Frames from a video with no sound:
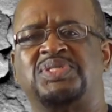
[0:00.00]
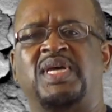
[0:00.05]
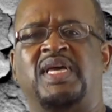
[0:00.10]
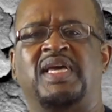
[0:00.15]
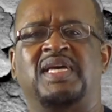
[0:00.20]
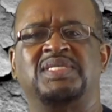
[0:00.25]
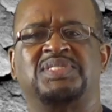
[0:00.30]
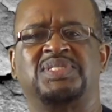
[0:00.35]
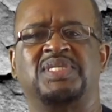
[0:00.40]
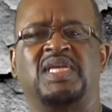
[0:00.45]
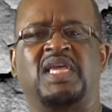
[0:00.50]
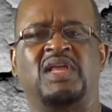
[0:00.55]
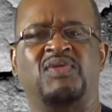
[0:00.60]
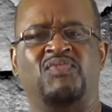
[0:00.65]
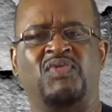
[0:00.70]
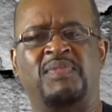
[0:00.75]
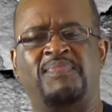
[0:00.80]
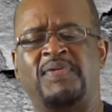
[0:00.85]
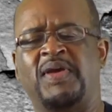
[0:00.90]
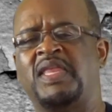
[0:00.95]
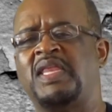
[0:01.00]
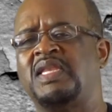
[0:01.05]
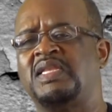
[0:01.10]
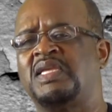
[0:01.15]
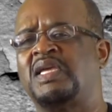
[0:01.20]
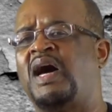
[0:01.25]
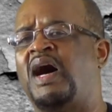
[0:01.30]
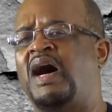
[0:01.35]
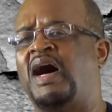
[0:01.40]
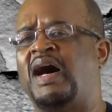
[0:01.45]
says it repented
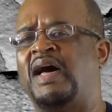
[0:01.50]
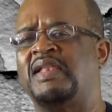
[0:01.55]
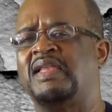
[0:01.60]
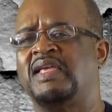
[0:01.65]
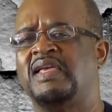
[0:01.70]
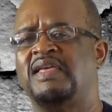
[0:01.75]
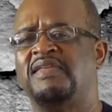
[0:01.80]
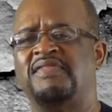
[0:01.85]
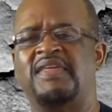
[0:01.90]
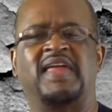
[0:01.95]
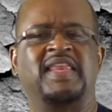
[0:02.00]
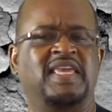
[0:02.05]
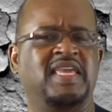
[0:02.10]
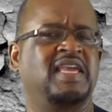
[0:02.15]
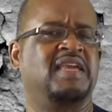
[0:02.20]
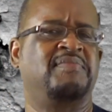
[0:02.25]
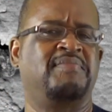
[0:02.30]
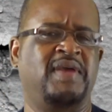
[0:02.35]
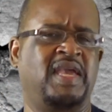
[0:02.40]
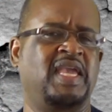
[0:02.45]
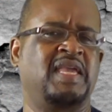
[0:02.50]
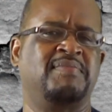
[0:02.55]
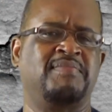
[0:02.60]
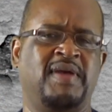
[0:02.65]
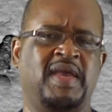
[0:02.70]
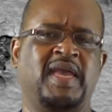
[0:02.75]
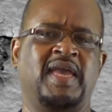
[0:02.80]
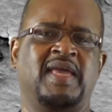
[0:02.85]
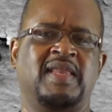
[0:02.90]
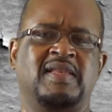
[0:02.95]
God that he had made
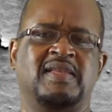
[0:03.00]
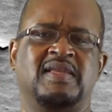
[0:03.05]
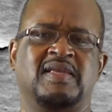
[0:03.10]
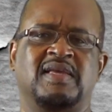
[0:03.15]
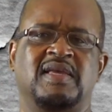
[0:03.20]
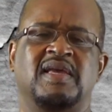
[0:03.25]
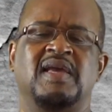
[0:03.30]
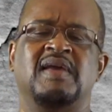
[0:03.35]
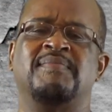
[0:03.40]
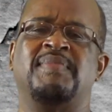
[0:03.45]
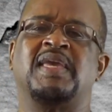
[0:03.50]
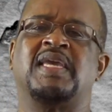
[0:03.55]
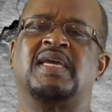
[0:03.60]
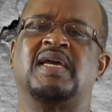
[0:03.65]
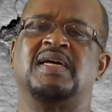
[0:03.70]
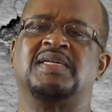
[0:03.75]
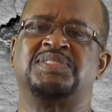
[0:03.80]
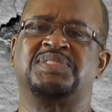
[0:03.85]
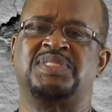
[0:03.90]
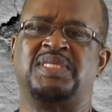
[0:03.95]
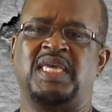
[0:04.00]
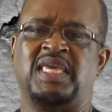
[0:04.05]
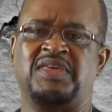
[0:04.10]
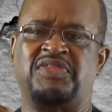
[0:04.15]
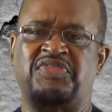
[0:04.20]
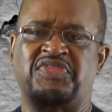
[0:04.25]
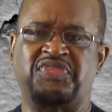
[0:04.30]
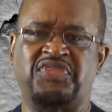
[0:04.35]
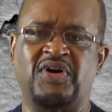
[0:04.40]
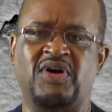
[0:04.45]
man, because the
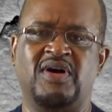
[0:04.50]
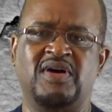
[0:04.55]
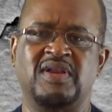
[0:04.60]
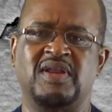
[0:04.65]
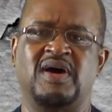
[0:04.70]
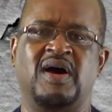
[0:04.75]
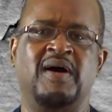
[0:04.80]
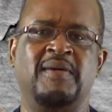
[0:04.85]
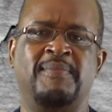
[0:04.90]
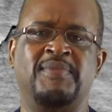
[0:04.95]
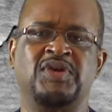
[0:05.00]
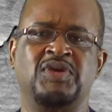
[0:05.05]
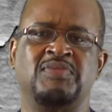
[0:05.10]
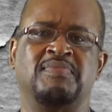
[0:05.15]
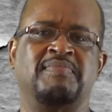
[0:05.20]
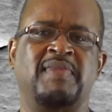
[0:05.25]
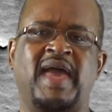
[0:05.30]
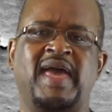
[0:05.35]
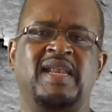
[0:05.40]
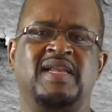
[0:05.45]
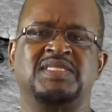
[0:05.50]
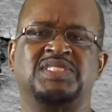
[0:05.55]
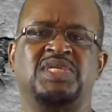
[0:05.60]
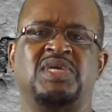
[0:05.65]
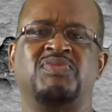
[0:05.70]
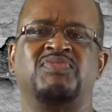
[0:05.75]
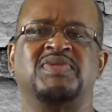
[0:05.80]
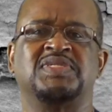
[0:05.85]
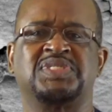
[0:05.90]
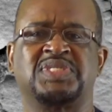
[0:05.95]
thought of
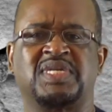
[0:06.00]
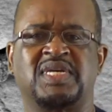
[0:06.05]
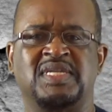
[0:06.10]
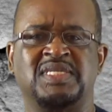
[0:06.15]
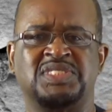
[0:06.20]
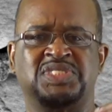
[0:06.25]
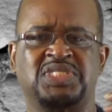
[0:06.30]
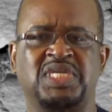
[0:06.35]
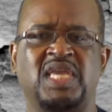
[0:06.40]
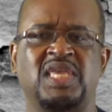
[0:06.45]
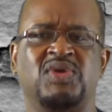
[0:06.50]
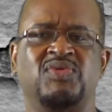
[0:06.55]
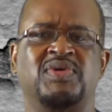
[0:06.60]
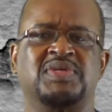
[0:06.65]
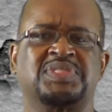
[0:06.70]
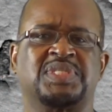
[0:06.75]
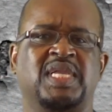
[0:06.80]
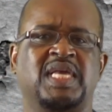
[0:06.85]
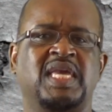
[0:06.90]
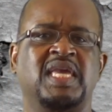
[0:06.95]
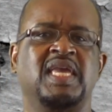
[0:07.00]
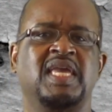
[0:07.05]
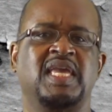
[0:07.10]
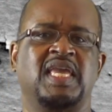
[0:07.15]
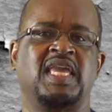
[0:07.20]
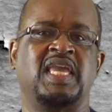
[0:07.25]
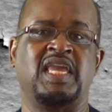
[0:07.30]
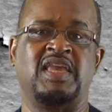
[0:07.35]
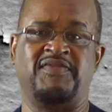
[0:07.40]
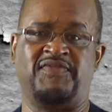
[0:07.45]
humanity was continuously
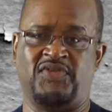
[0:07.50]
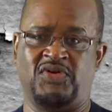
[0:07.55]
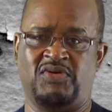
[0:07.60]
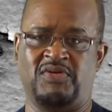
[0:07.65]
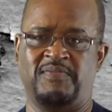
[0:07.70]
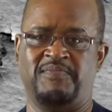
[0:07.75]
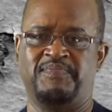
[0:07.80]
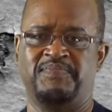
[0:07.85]
evil.